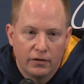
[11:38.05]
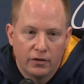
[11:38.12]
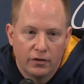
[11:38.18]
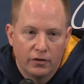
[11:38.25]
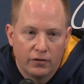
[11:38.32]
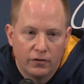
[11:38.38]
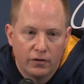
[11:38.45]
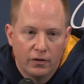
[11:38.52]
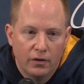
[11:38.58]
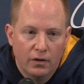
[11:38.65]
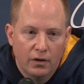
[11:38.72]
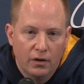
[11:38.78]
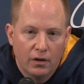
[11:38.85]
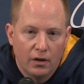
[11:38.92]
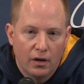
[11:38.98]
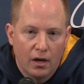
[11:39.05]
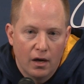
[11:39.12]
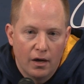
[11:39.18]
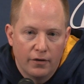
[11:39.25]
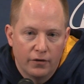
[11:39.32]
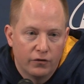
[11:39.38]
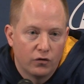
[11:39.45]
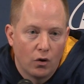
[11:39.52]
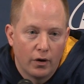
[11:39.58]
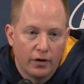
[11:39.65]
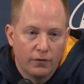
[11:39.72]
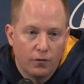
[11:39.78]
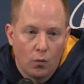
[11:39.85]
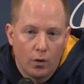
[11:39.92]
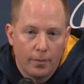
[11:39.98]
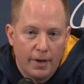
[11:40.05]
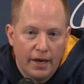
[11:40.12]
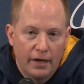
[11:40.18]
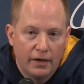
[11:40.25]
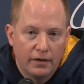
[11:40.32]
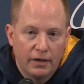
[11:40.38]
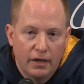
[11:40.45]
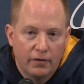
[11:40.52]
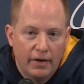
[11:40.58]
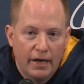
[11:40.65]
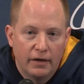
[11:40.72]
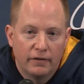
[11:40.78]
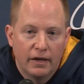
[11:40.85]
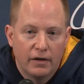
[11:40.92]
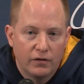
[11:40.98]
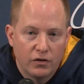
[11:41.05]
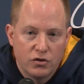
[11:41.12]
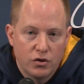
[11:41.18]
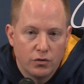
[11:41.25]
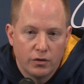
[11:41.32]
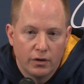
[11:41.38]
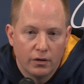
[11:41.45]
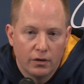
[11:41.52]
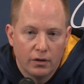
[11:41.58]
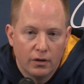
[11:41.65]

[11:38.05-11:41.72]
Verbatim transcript: Because uh, the starting four man in the Atlantic 10 is a junior.